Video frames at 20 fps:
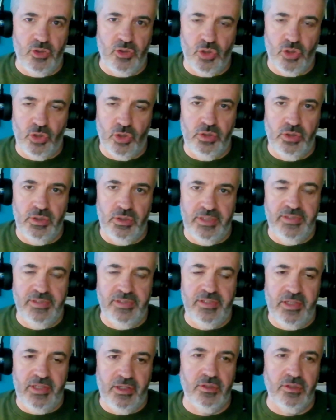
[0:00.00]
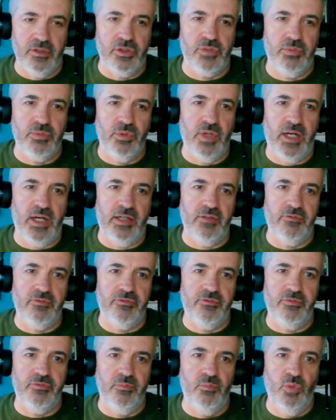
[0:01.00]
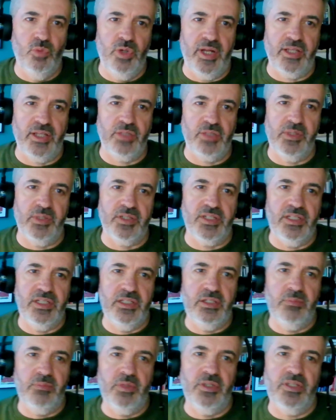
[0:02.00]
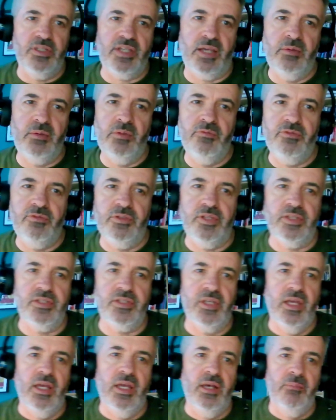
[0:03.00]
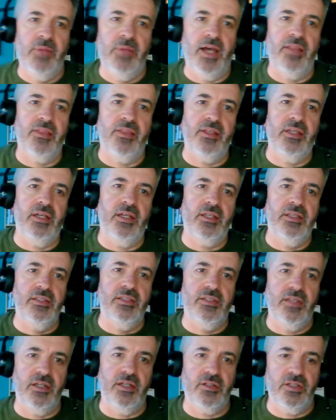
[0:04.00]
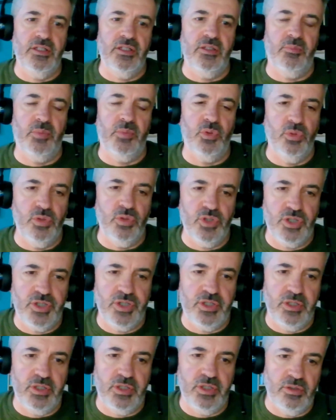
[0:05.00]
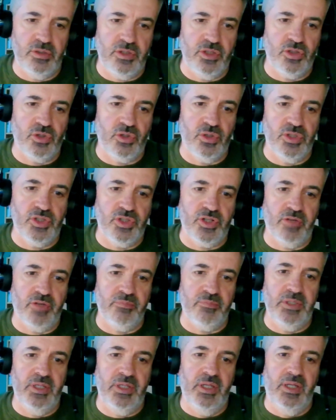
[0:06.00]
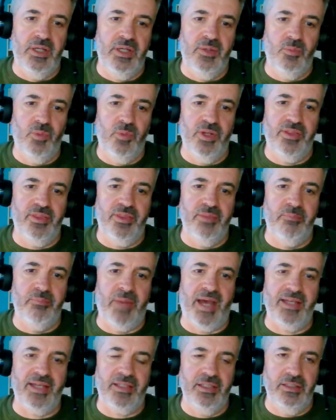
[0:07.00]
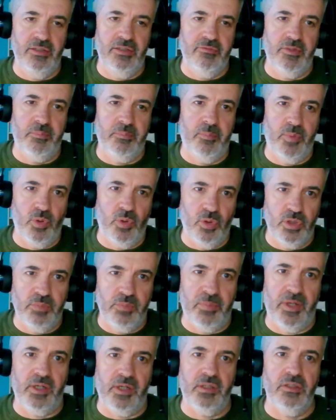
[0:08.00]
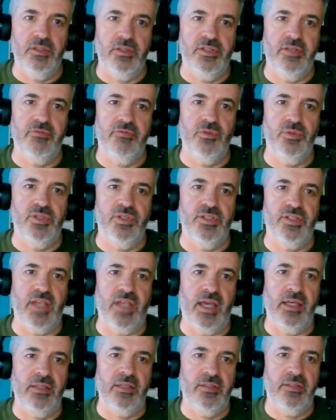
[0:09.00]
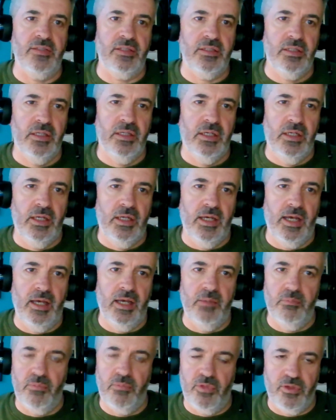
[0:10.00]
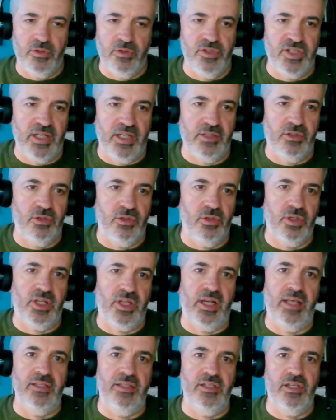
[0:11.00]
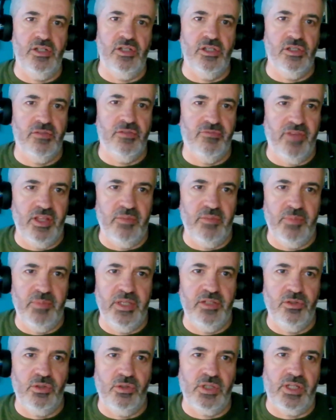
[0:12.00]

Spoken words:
John, Lindsay, others will have more expertise about the timing for this. But I think a concerted approach to Scottish Government, with the backing of a broad part of civil society, third sector organisations, faith-based